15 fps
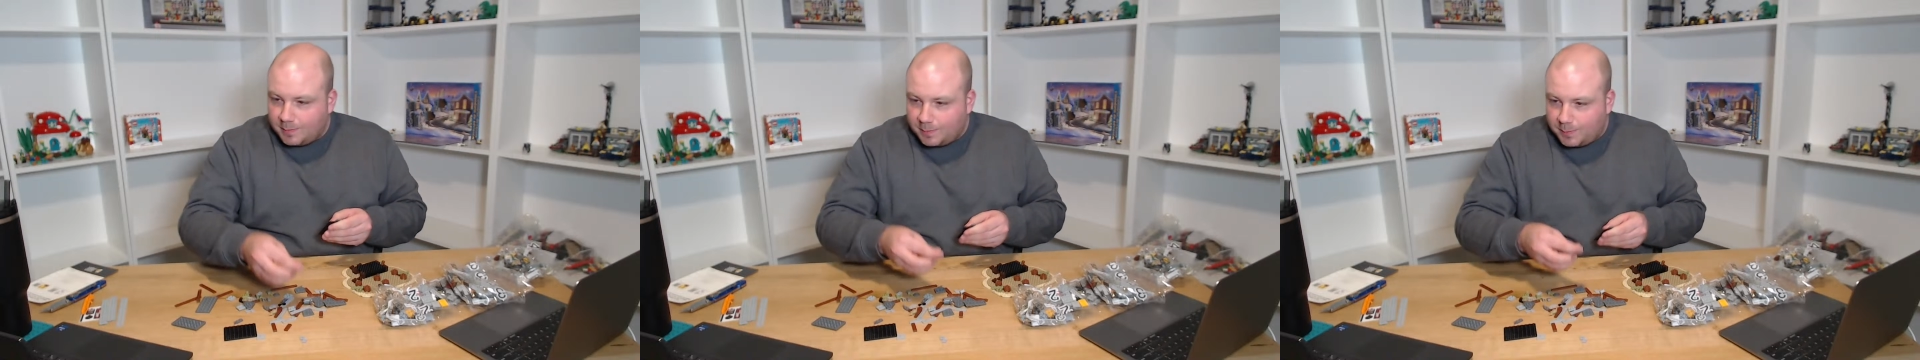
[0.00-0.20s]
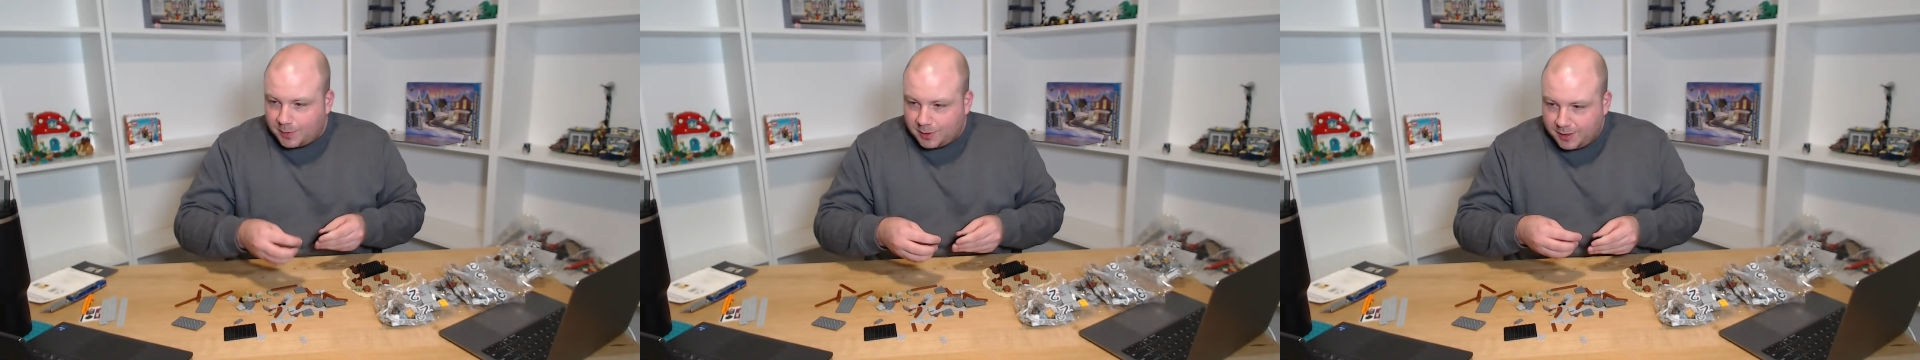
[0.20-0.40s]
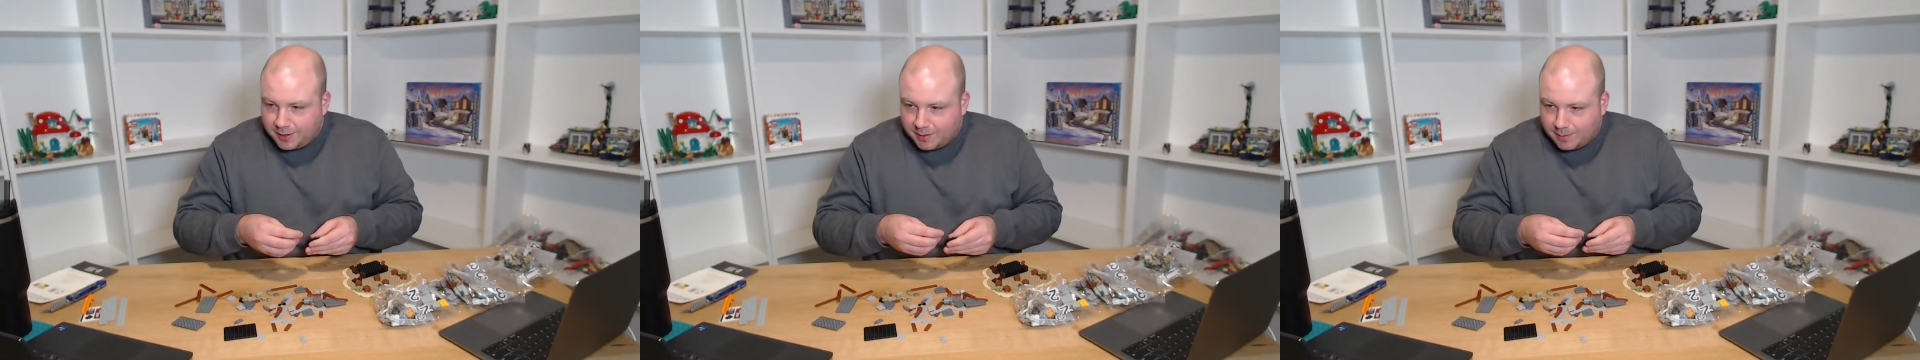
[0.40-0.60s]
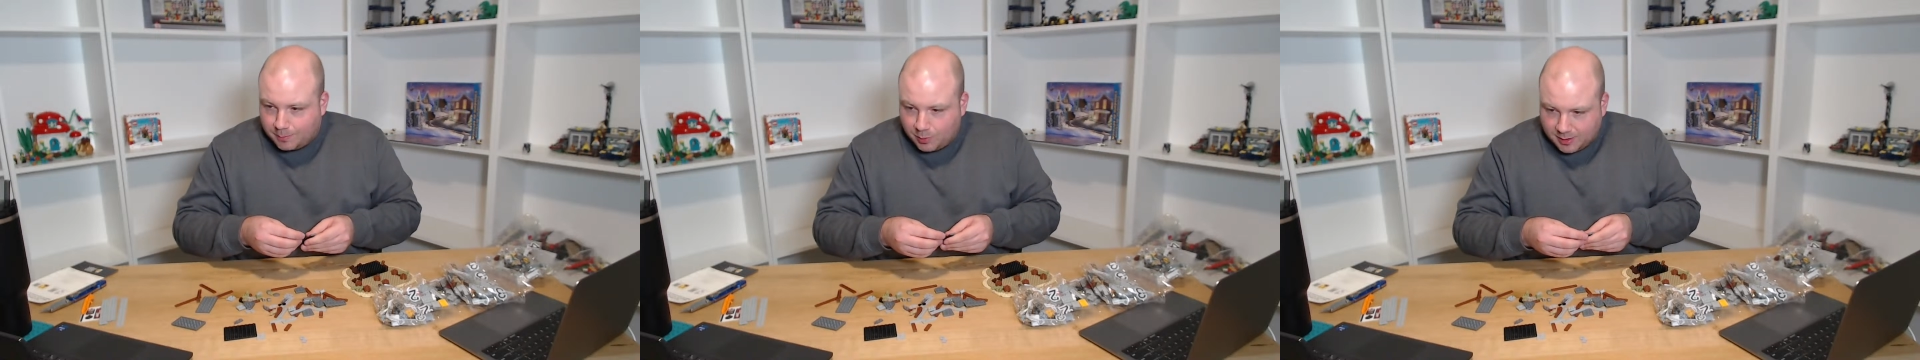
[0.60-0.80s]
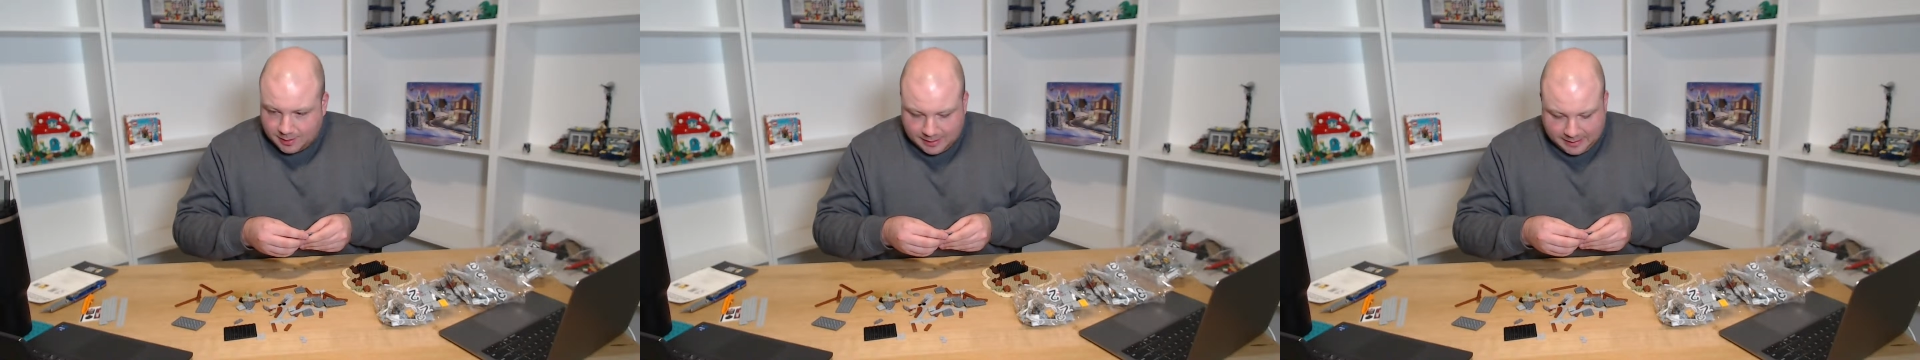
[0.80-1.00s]
Building the
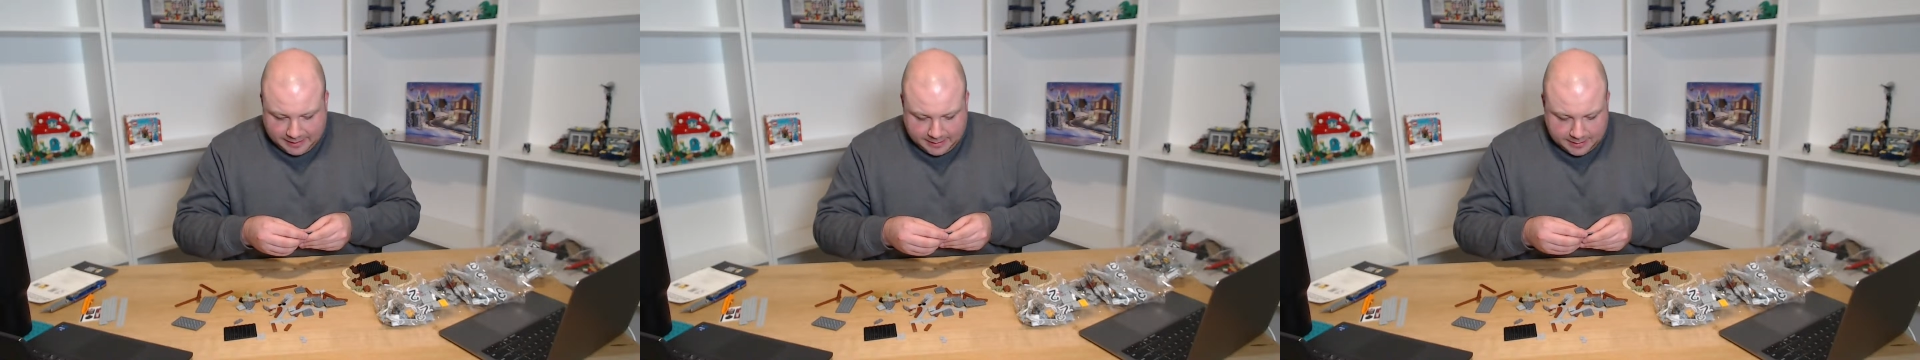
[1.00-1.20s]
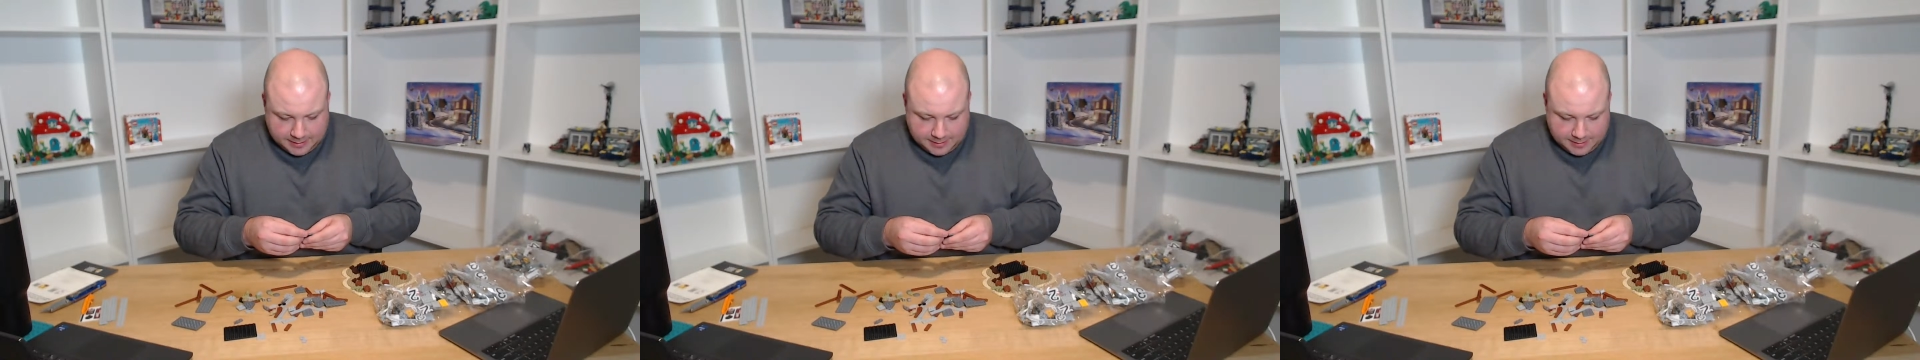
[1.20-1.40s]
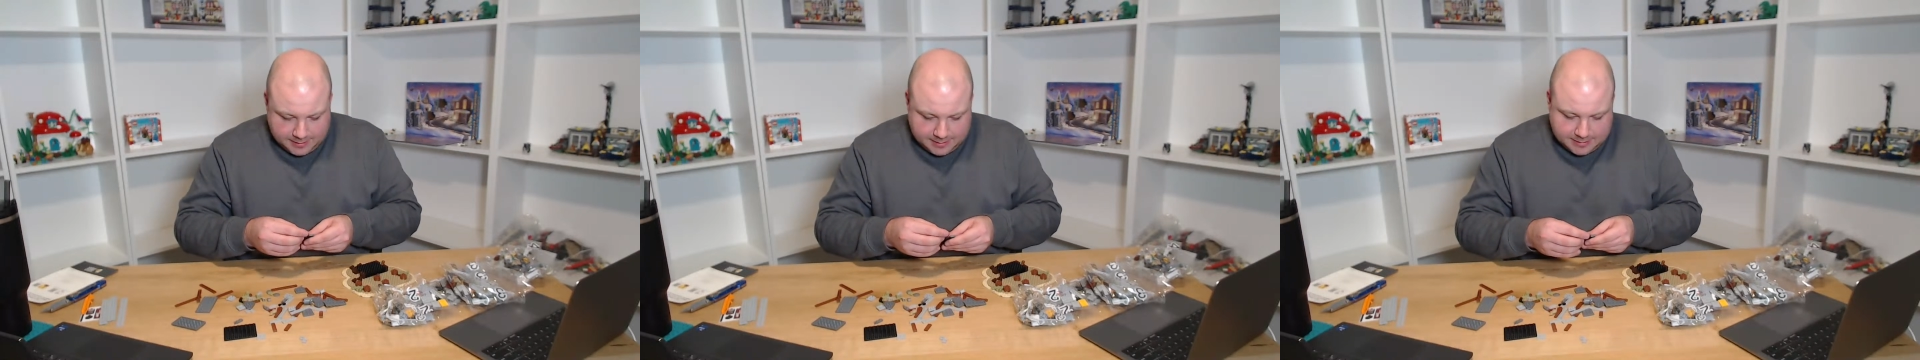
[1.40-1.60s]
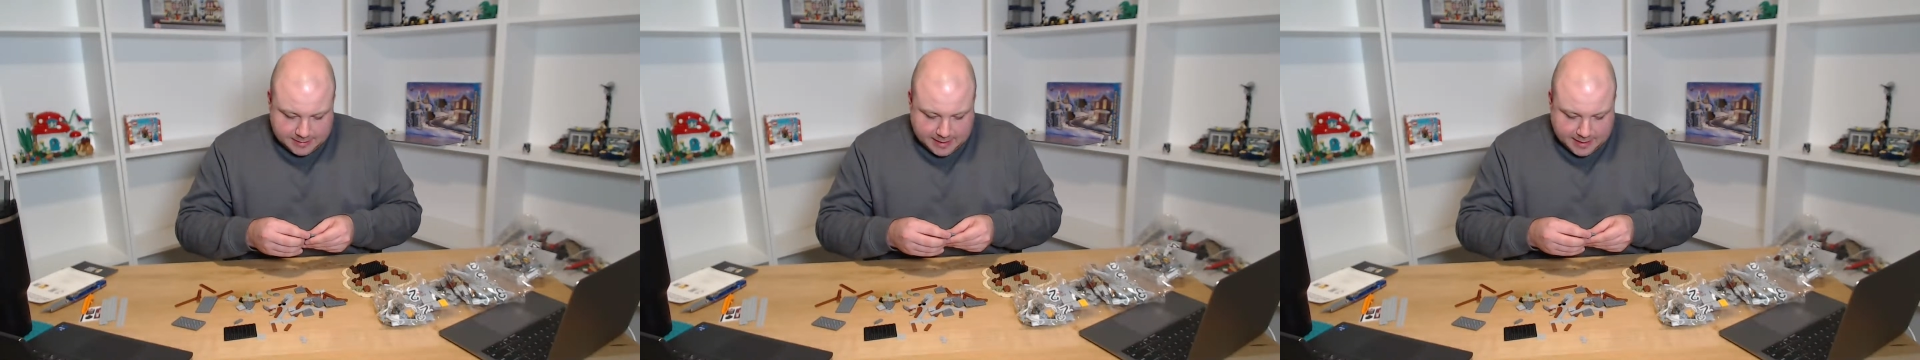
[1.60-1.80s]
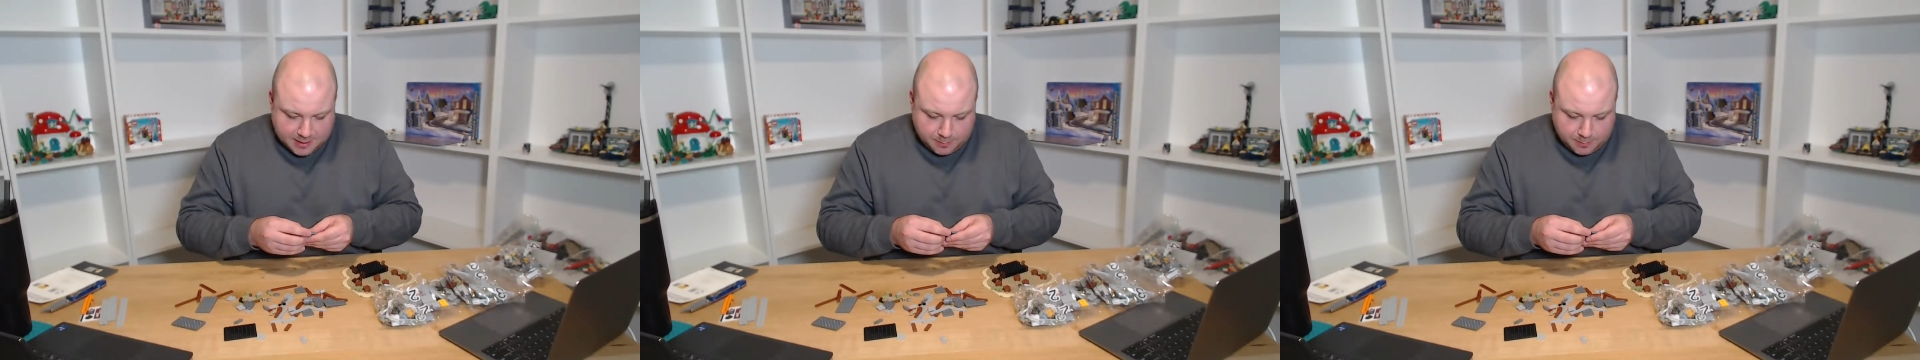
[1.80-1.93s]
Bricklink designer